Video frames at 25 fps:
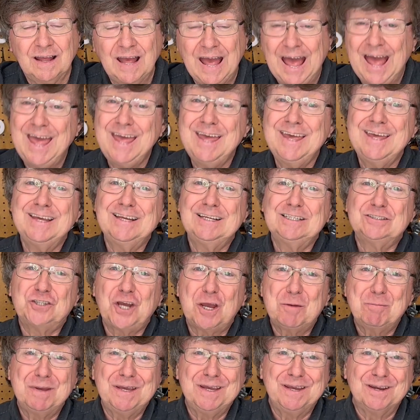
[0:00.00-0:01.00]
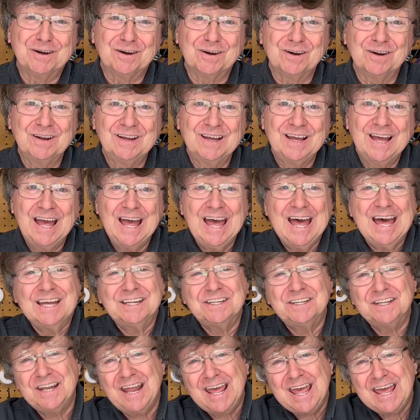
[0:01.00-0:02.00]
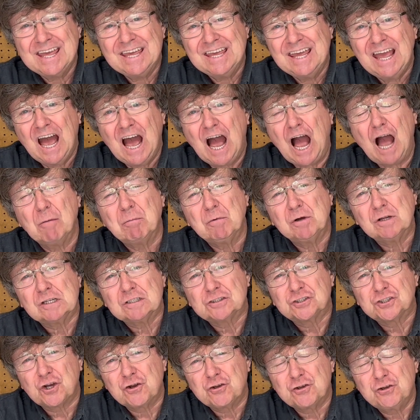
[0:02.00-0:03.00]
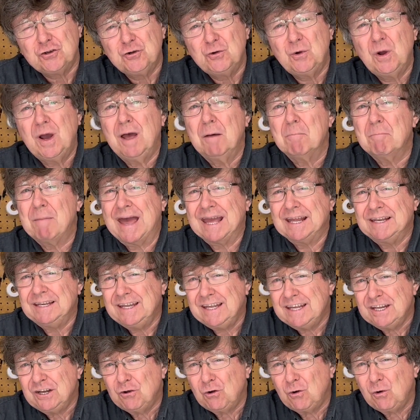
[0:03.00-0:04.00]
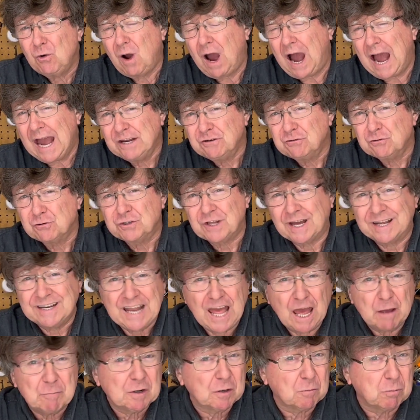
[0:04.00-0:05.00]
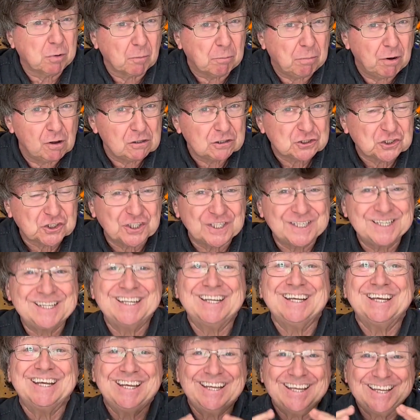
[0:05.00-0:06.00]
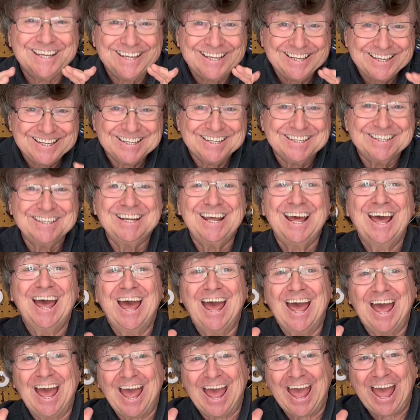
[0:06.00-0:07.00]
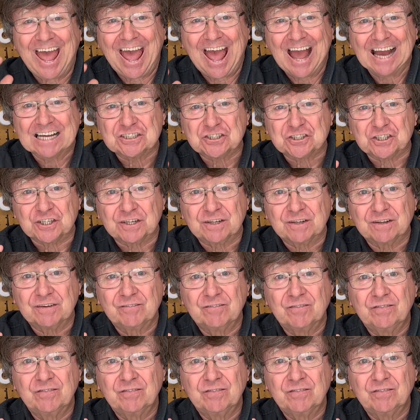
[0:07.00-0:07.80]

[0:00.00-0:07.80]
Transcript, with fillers: Hey, JP here. Today, I'm going to show you magnetohydrodynamic propulsion in action.